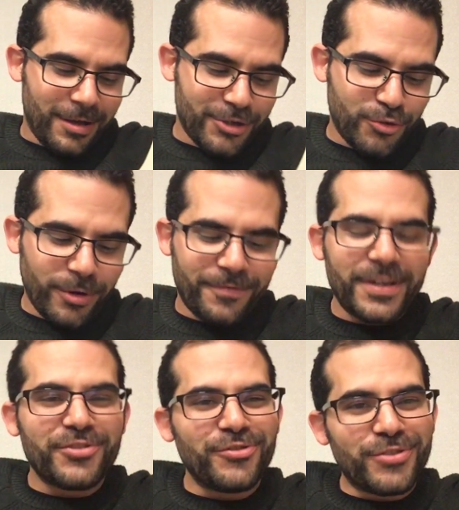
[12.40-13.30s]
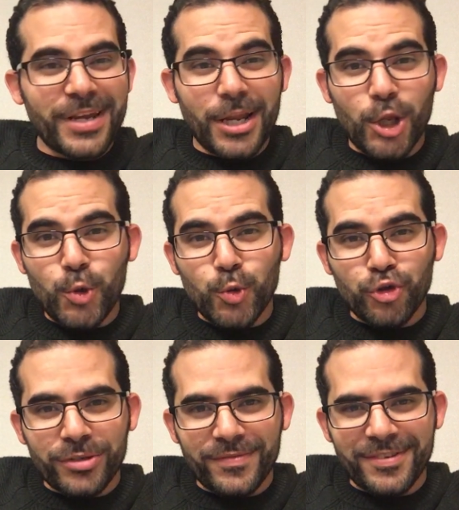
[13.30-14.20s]
Short fictions and
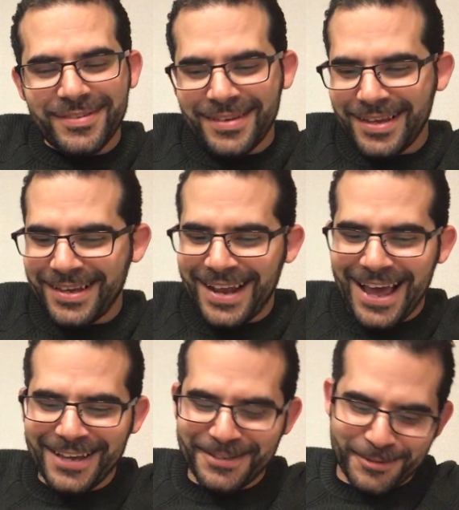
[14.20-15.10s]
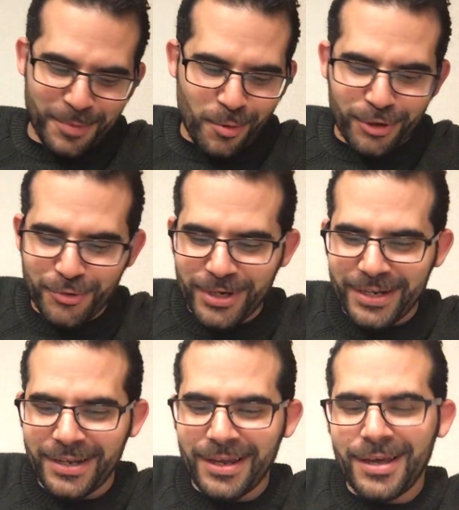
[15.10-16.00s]
illusions. It has
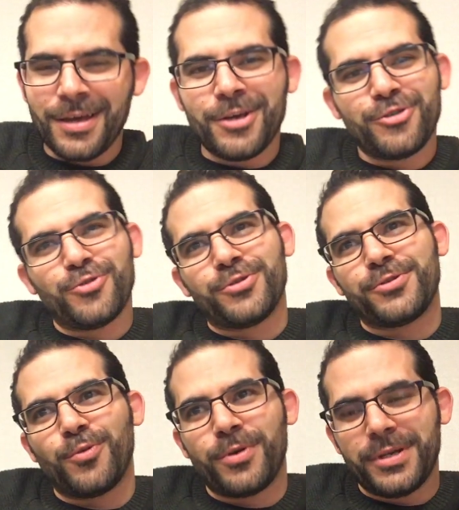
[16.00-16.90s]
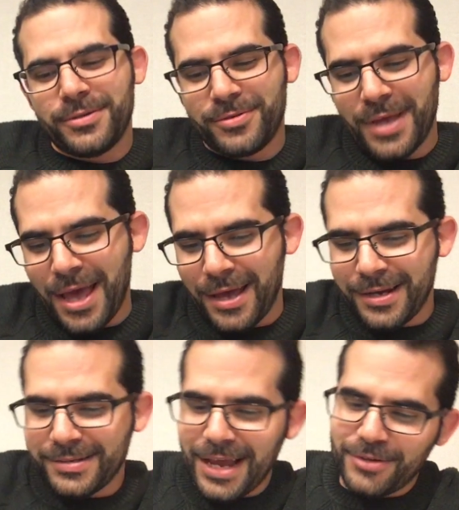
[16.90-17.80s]
poetry, short stories, and
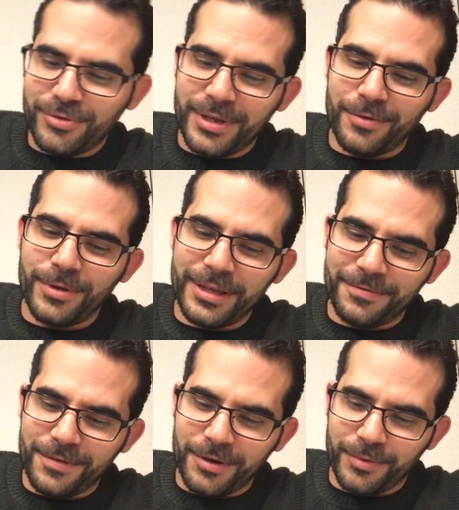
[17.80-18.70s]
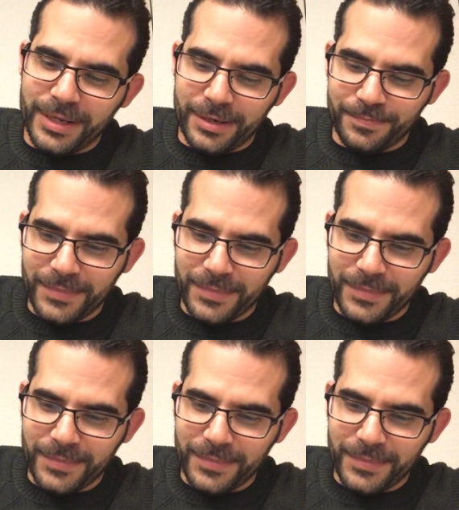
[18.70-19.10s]
is actually a really fun read.